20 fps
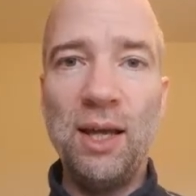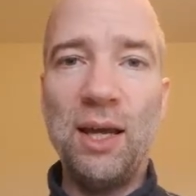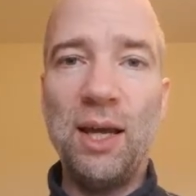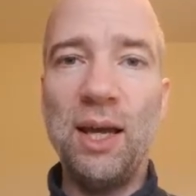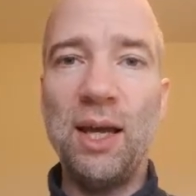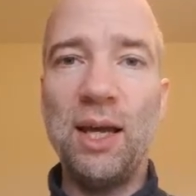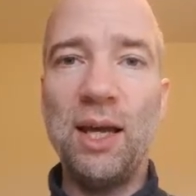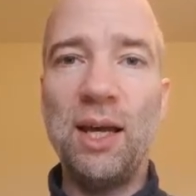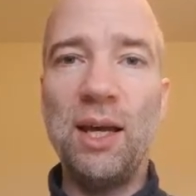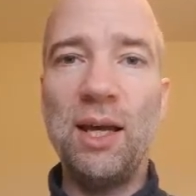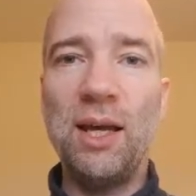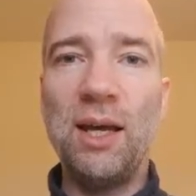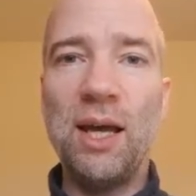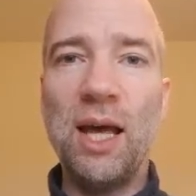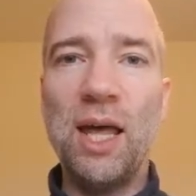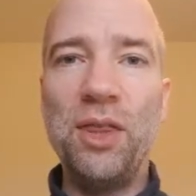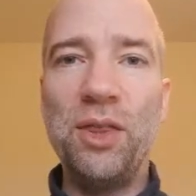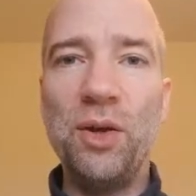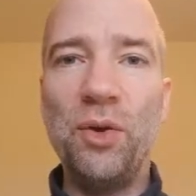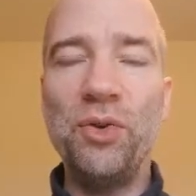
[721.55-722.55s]

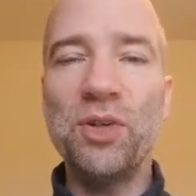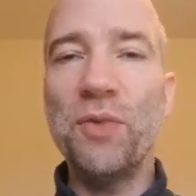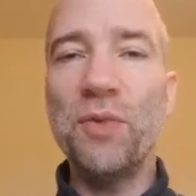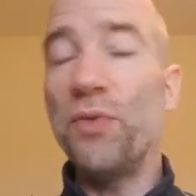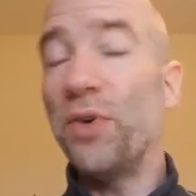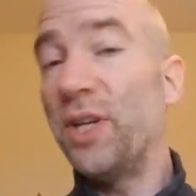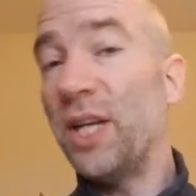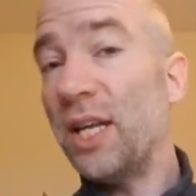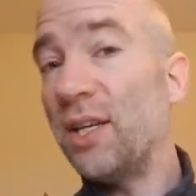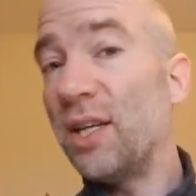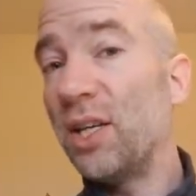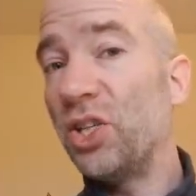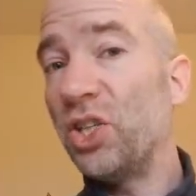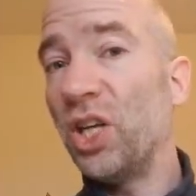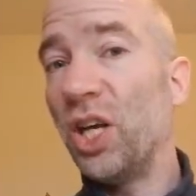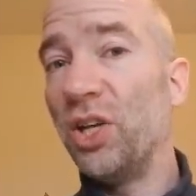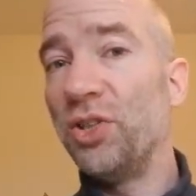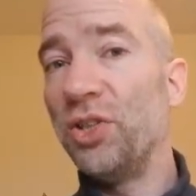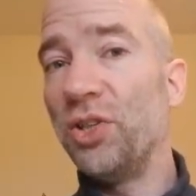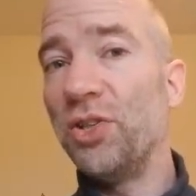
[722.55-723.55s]
And those are phonetic
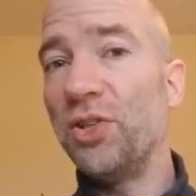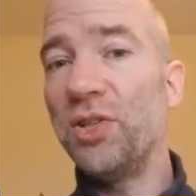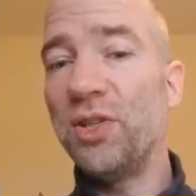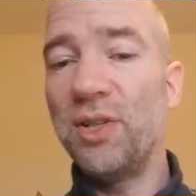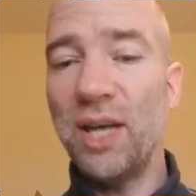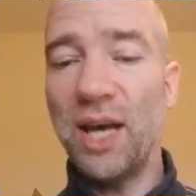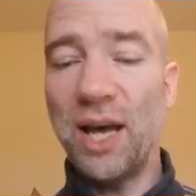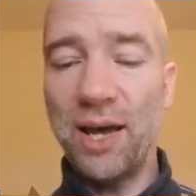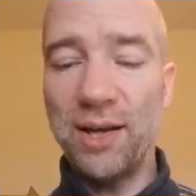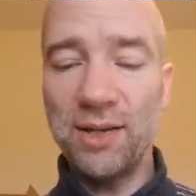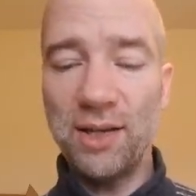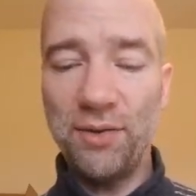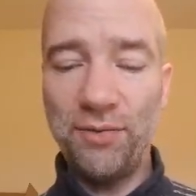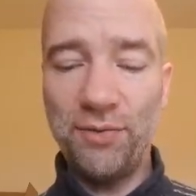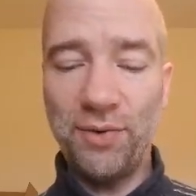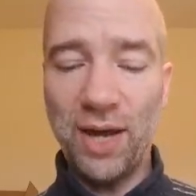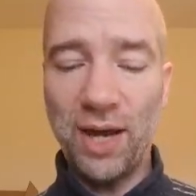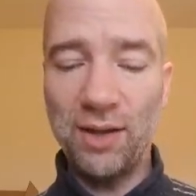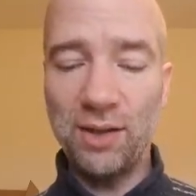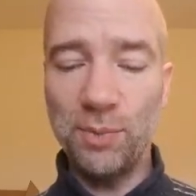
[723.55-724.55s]
changes that
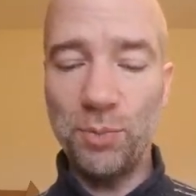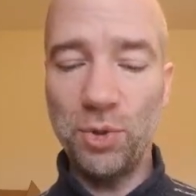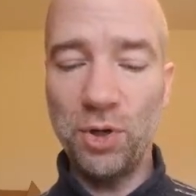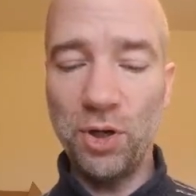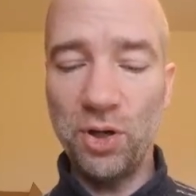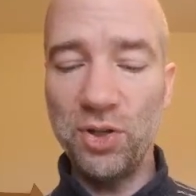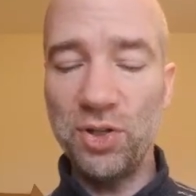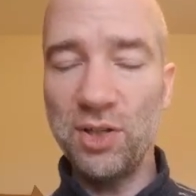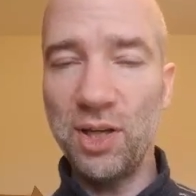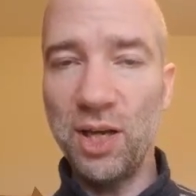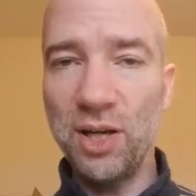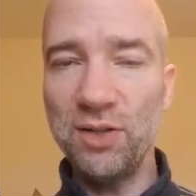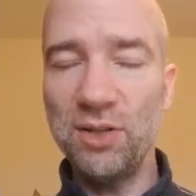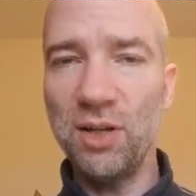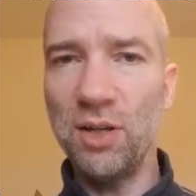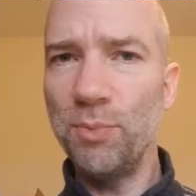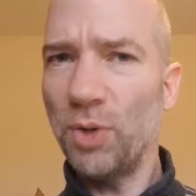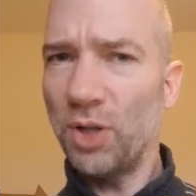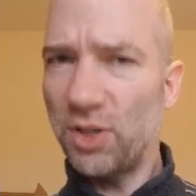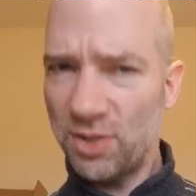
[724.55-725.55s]
affect the
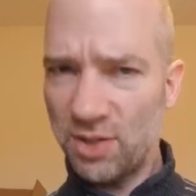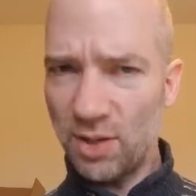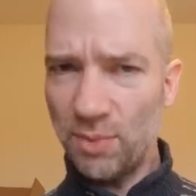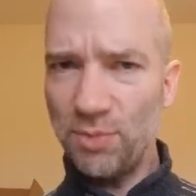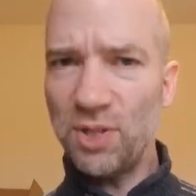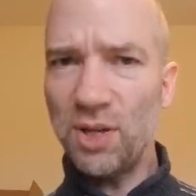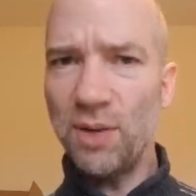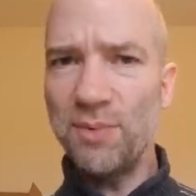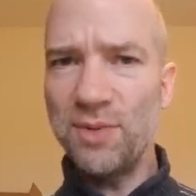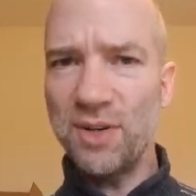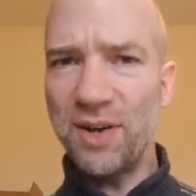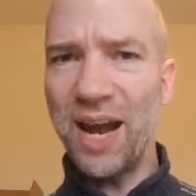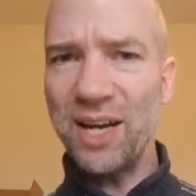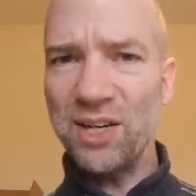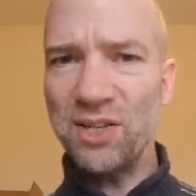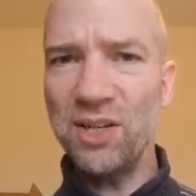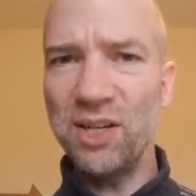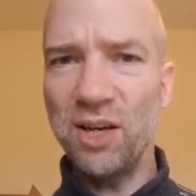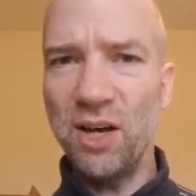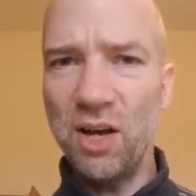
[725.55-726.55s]
pronunciation, but sometimes there
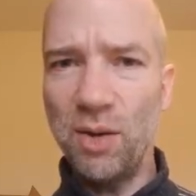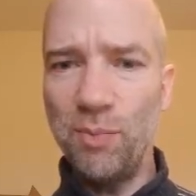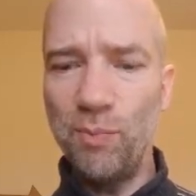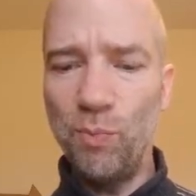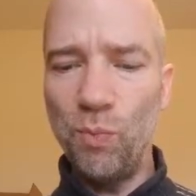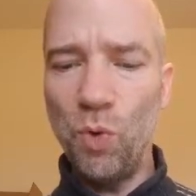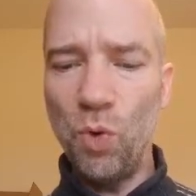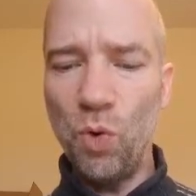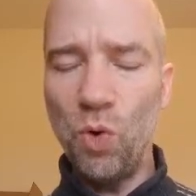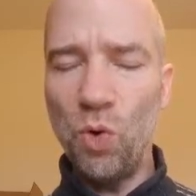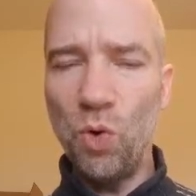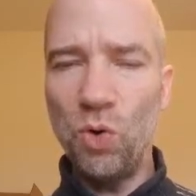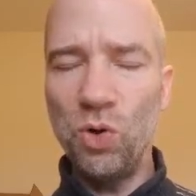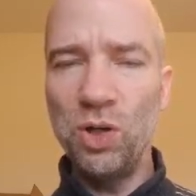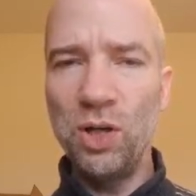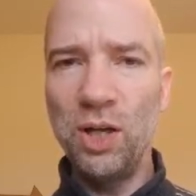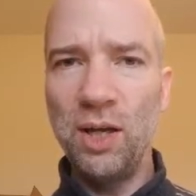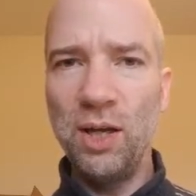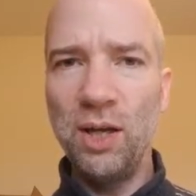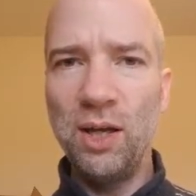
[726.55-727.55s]
actually are more
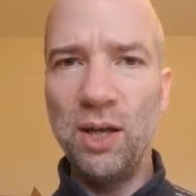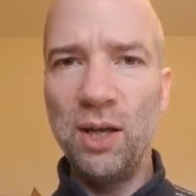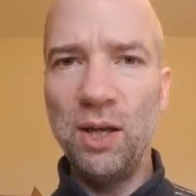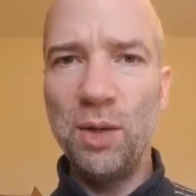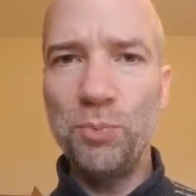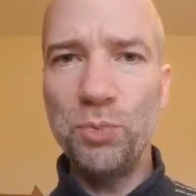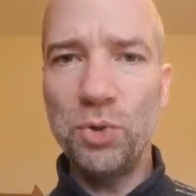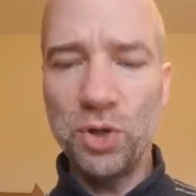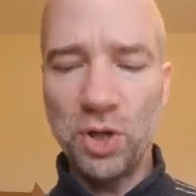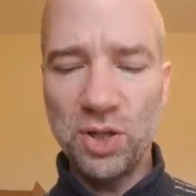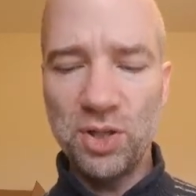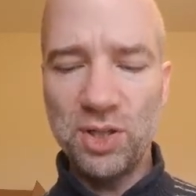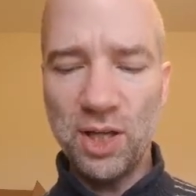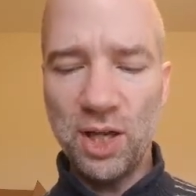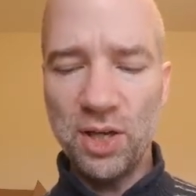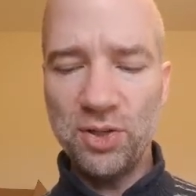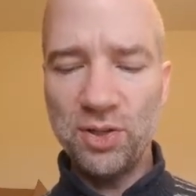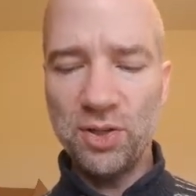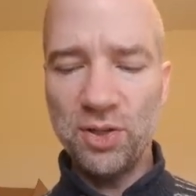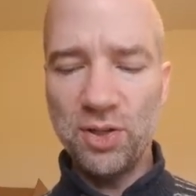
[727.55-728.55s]

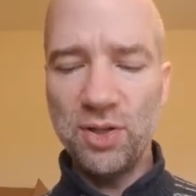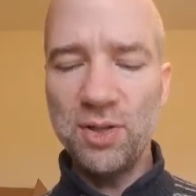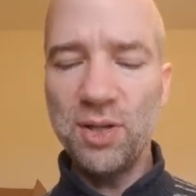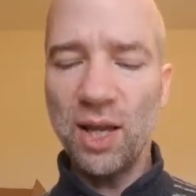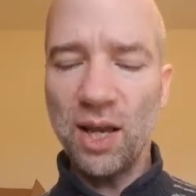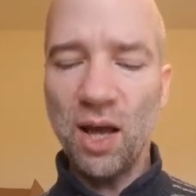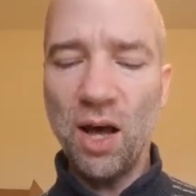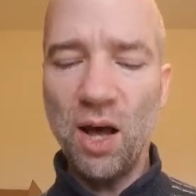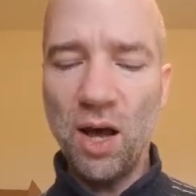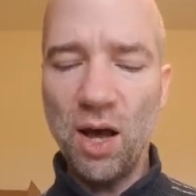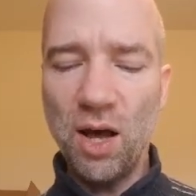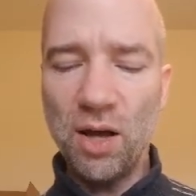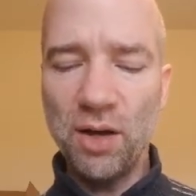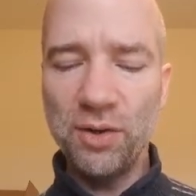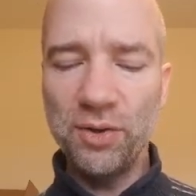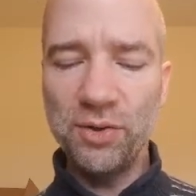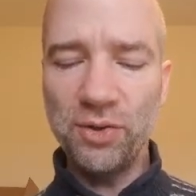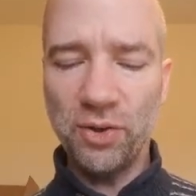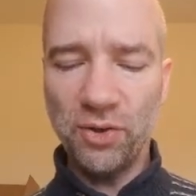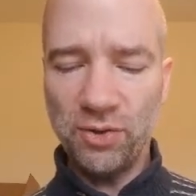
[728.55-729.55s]
pronunciations that
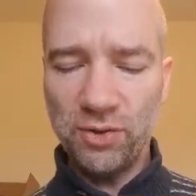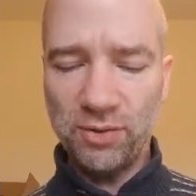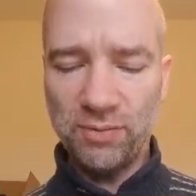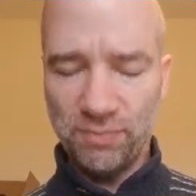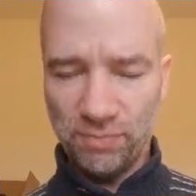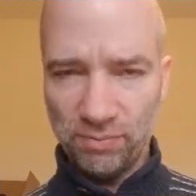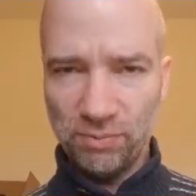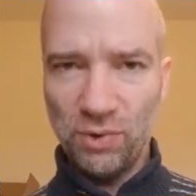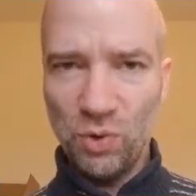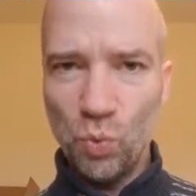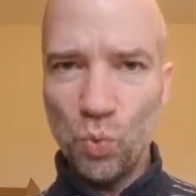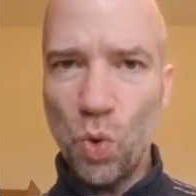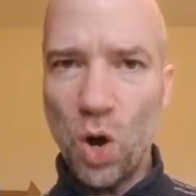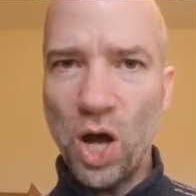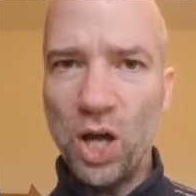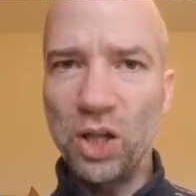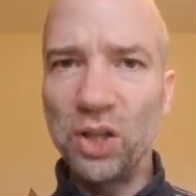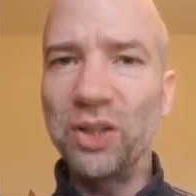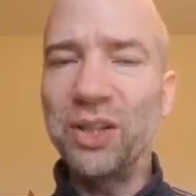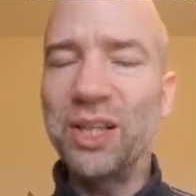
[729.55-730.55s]
are just
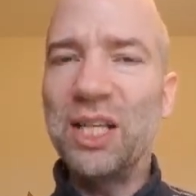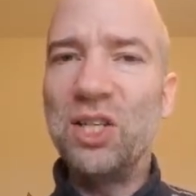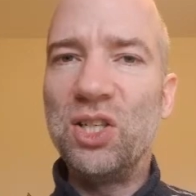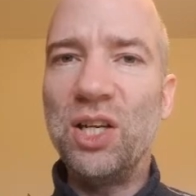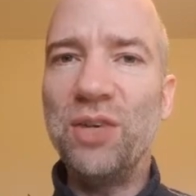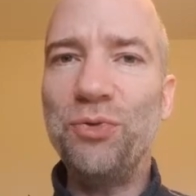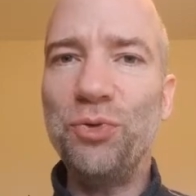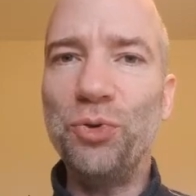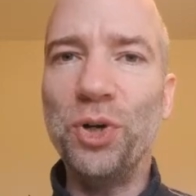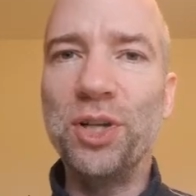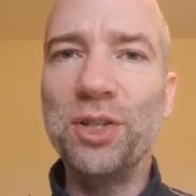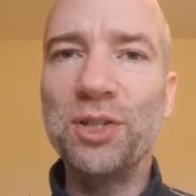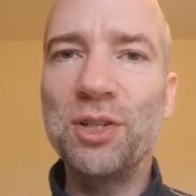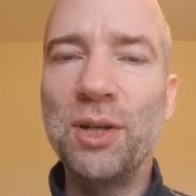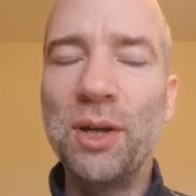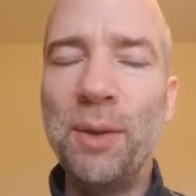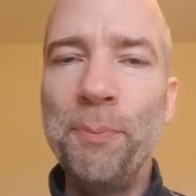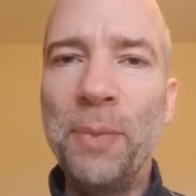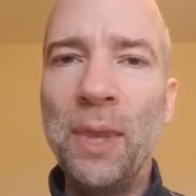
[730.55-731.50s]
wildly different.